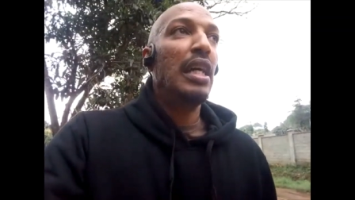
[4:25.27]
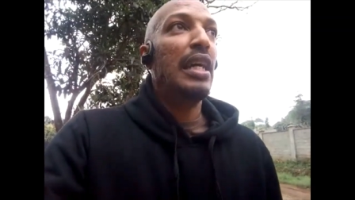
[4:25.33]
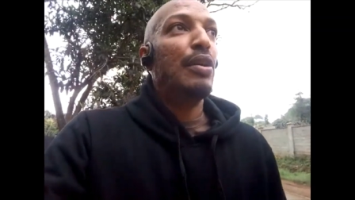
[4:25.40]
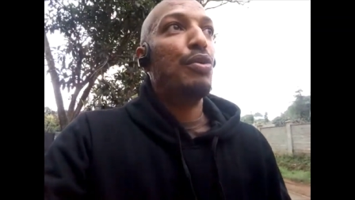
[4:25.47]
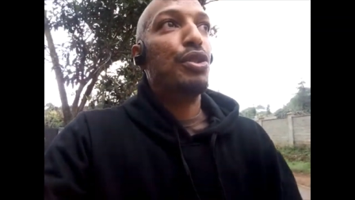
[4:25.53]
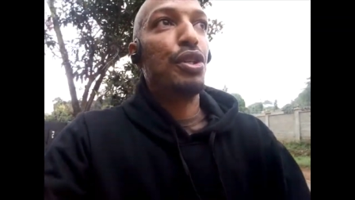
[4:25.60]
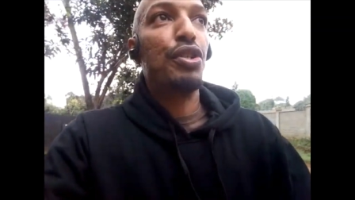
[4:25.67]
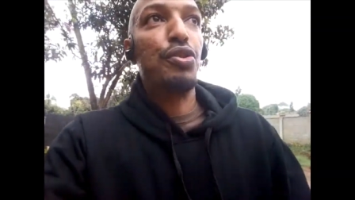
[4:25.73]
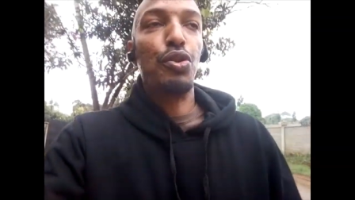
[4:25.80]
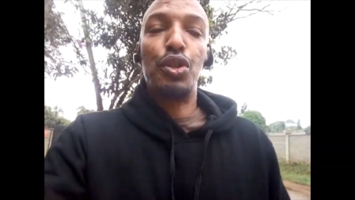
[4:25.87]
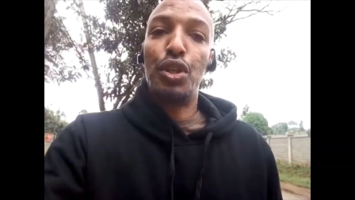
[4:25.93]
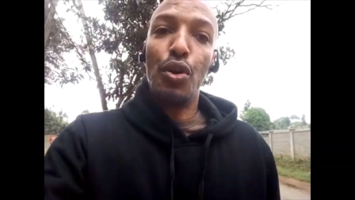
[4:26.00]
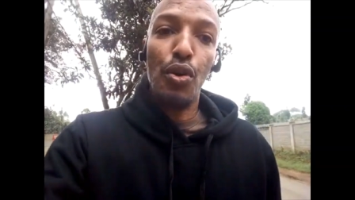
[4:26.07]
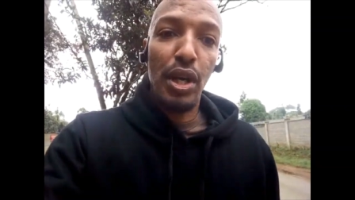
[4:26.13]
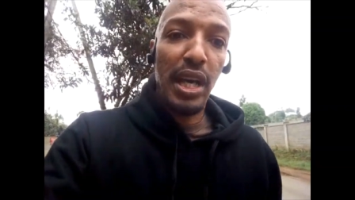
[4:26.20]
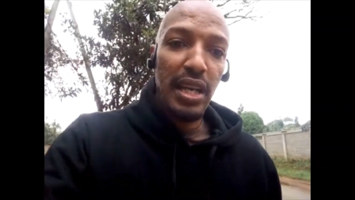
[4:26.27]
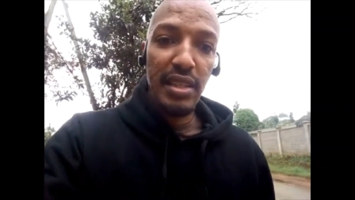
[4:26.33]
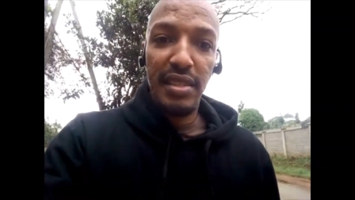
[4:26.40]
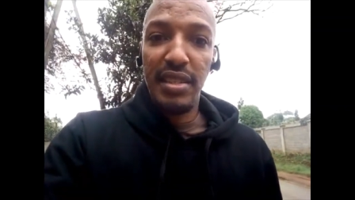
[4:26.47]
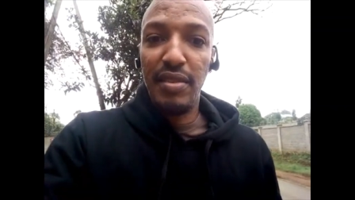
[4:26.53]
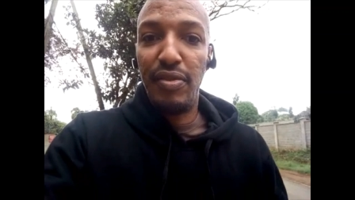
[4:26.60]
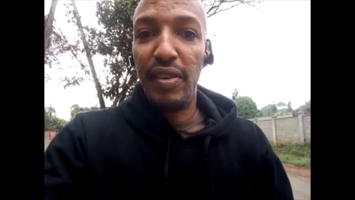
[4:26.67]
It was just to showcase
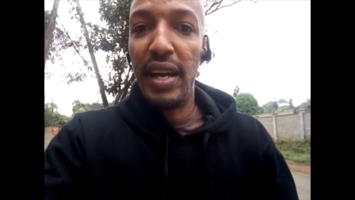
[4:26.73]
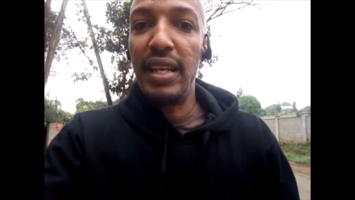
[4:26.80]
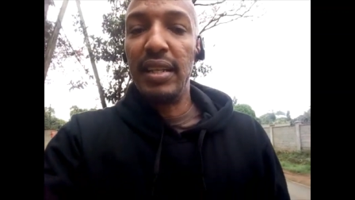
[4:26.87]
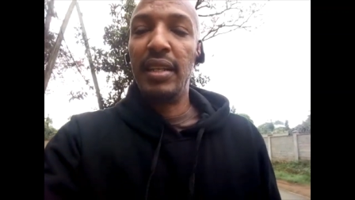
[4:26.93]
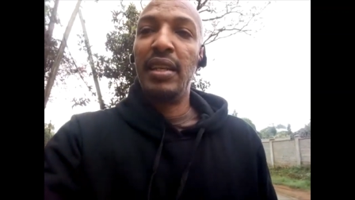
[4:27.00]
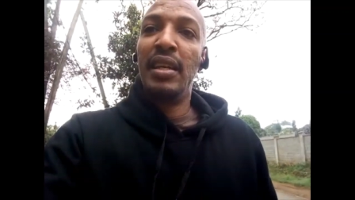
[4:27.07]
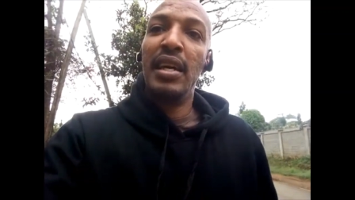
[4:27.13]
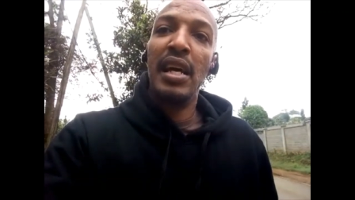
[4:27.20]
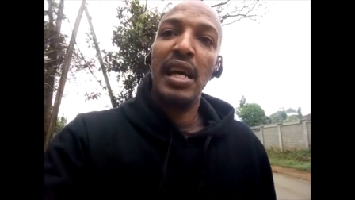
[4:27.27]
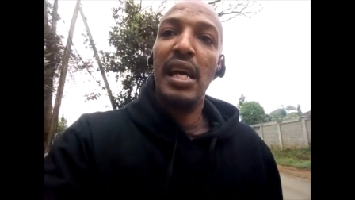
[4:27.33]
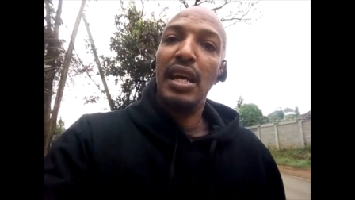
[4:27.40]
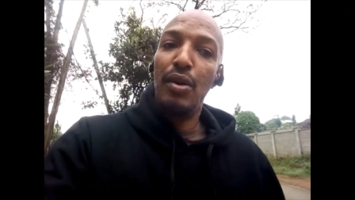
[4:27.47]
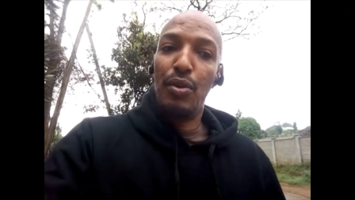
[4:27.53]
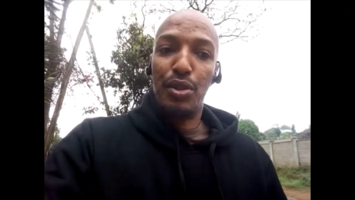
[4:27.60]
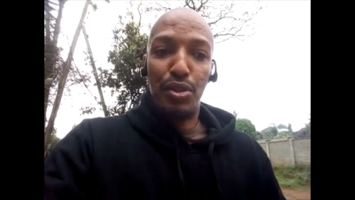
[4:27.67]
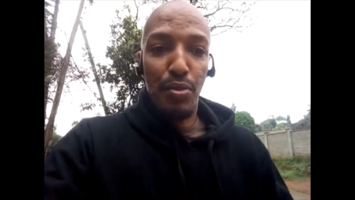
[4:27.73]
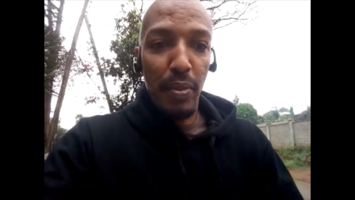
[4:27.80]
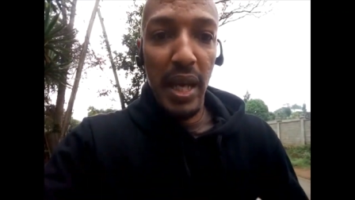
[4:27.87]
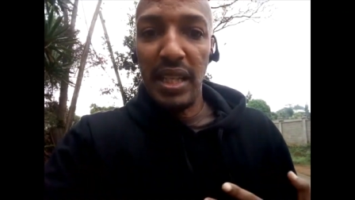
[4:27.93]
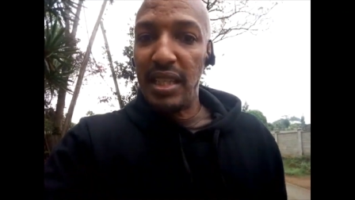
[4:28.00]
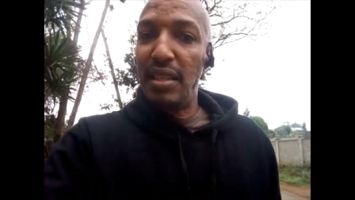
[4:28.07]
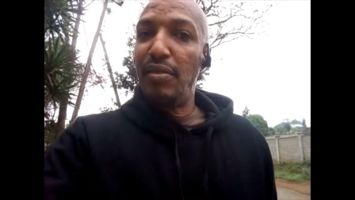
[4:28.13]
the event. It was to
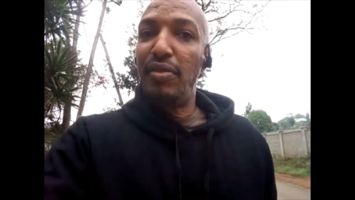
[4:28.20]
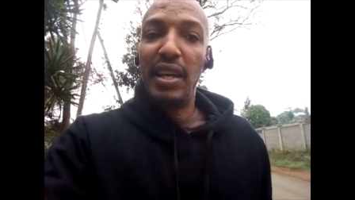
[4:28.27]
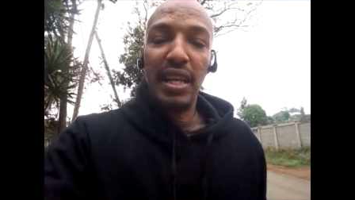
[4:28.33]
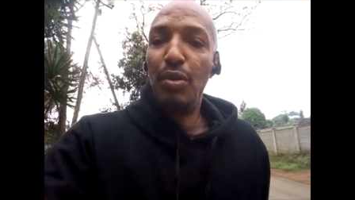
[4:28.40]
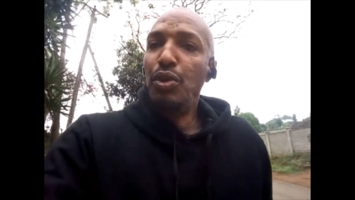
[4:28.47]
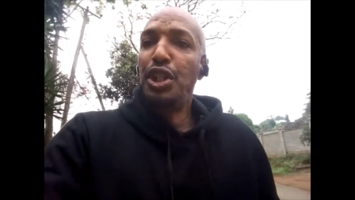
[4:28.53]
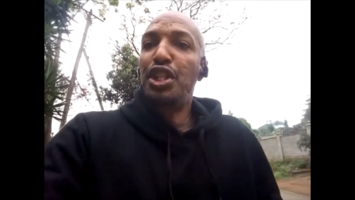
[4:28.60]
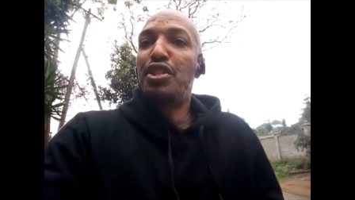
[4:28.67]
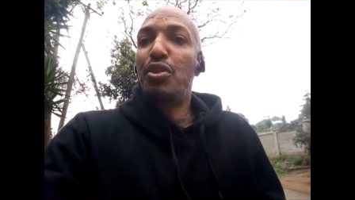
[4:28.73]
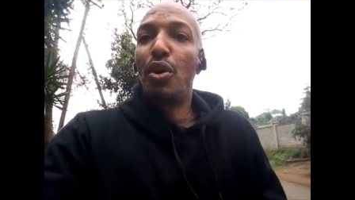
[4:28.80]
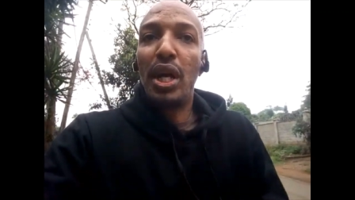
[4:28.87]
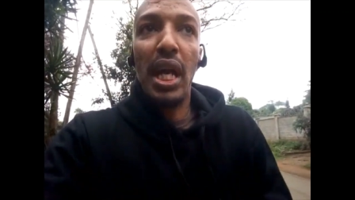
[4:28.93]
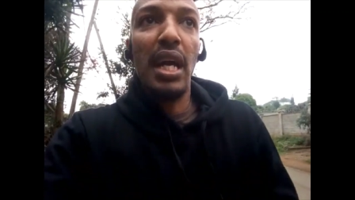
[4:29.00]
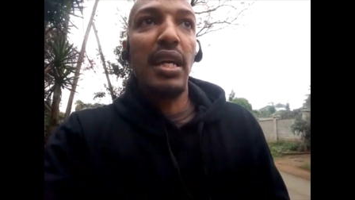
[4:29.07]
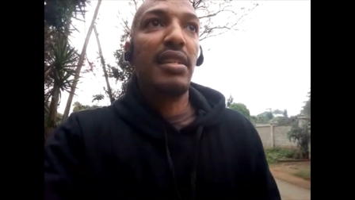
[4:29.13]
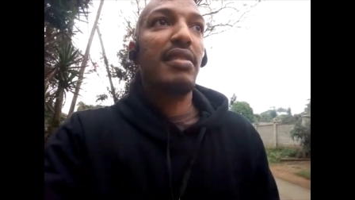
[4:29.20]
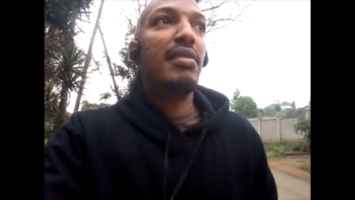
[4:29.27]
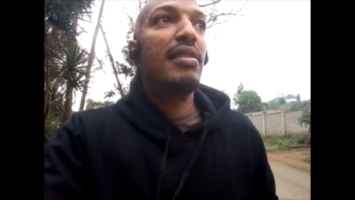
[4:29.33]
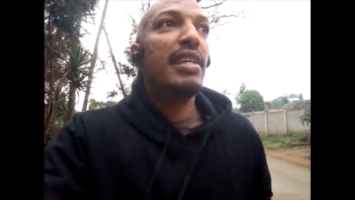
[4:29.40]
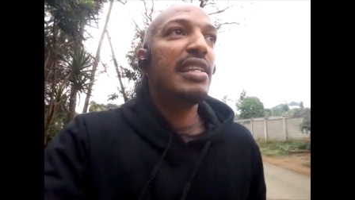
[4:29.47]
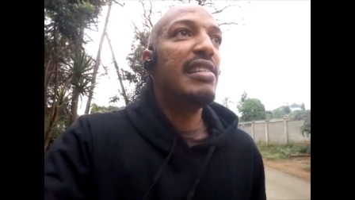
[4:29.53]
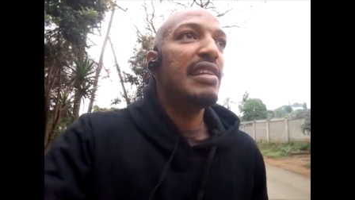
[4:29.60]
make the event, which is okay. It's,
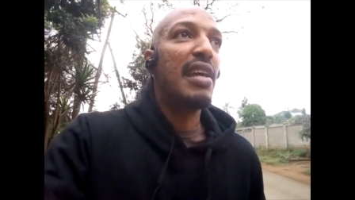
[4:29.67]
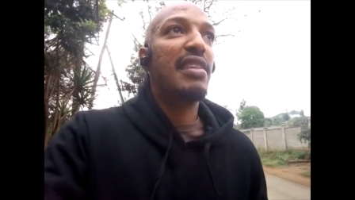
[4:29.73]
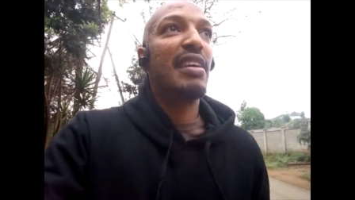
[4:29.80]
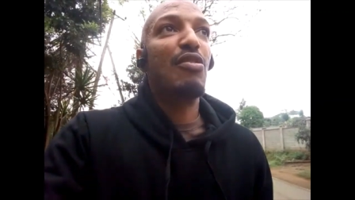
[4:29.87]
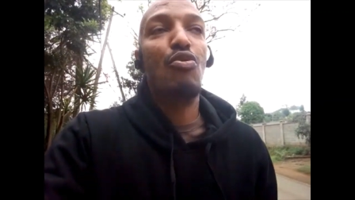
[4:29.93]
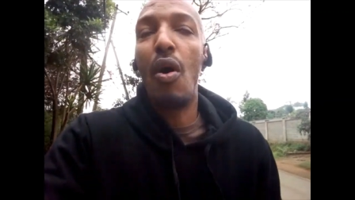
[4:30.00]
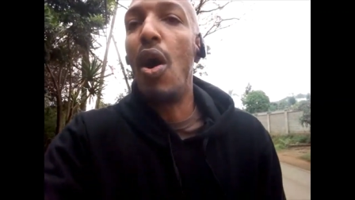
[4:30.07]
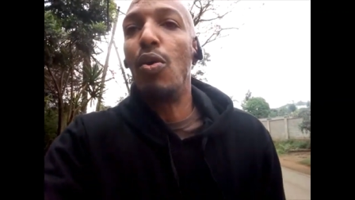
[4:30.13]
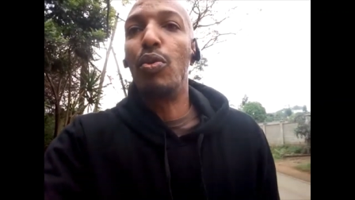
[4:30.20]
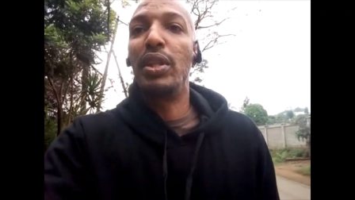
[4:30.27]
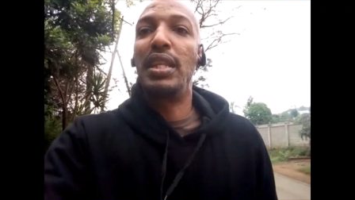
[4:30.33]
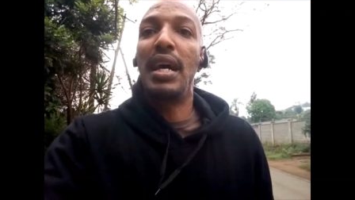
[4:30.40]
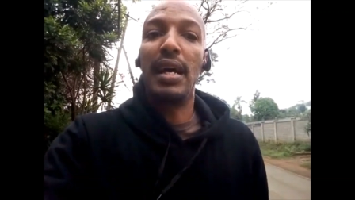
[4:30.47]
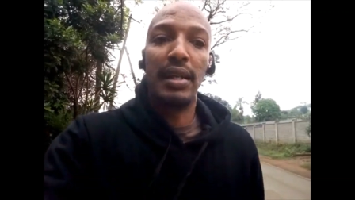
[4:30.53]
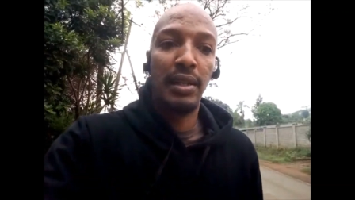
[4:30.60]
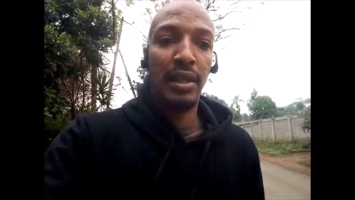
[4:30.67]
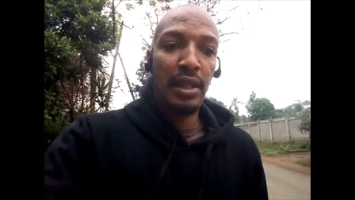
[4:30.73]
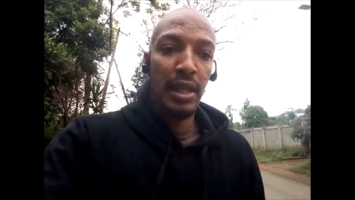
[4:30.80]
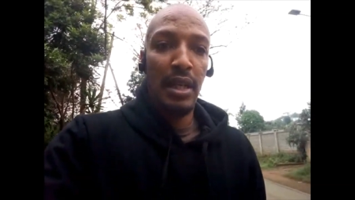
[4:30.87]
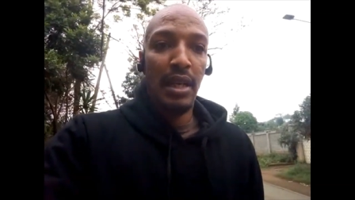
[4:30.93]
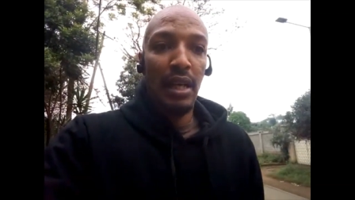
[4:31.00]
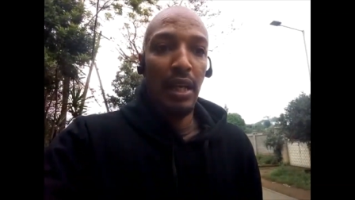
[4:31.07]
there's nothing wrong with that,
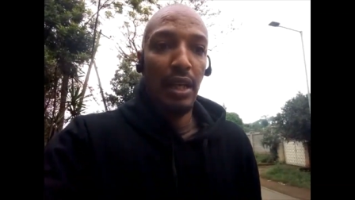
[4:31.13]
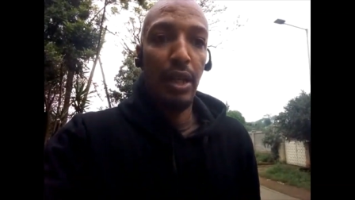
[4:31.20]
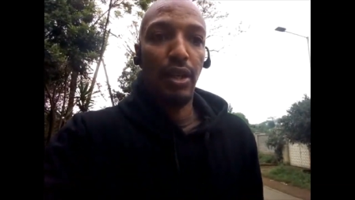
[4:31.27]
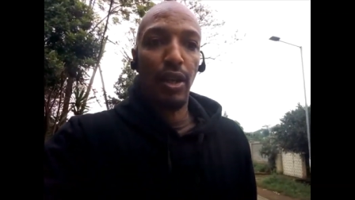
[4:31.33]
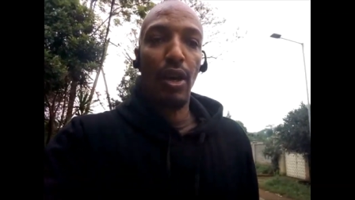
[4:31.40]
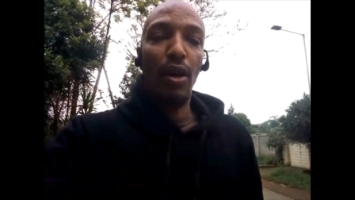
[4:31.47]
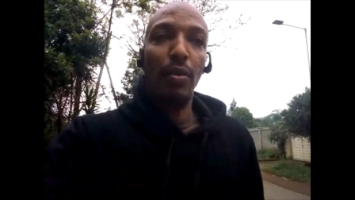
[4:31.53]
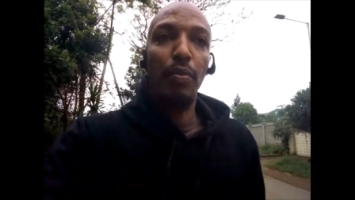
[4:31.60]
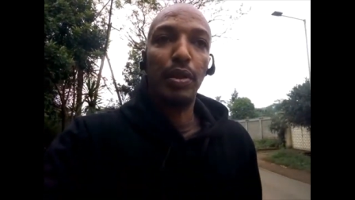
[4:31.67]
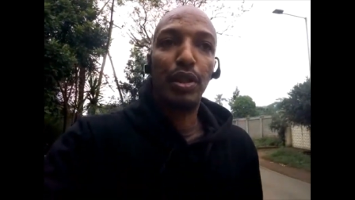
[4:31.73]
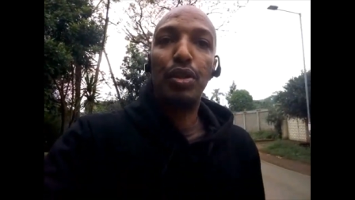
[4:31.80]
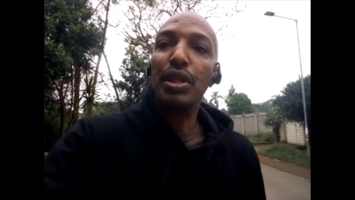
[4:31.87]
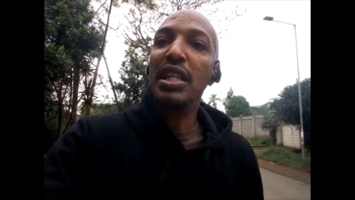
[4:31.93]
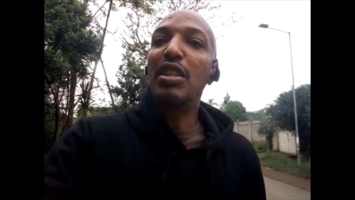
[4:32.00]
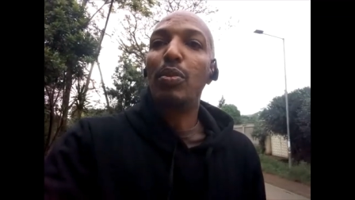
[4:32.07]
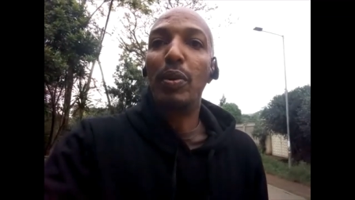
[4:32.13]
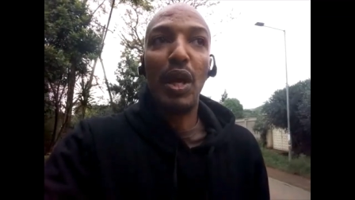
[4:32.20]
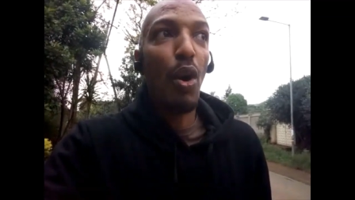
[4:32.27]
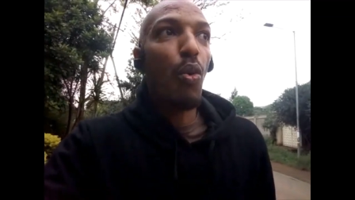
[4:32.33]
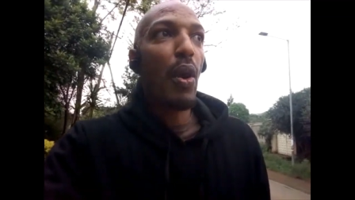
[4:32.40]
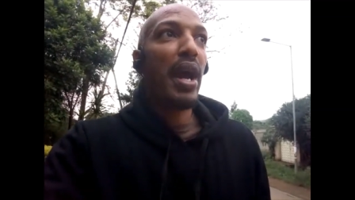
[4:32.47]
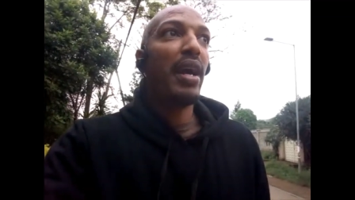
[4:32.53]
you know. But you need to be
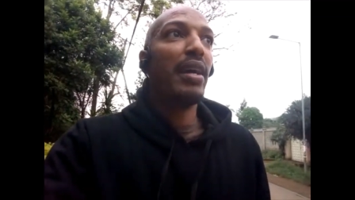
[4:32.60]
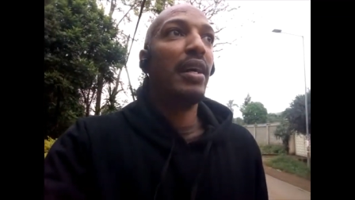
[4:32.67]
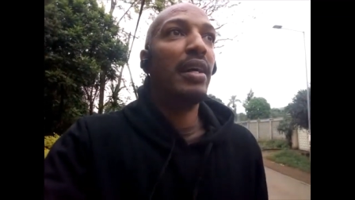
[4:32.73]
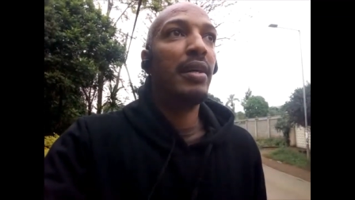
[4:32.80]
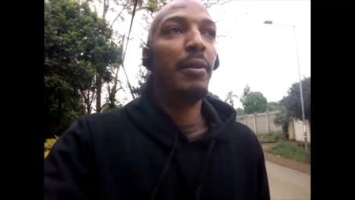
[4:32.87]
aware.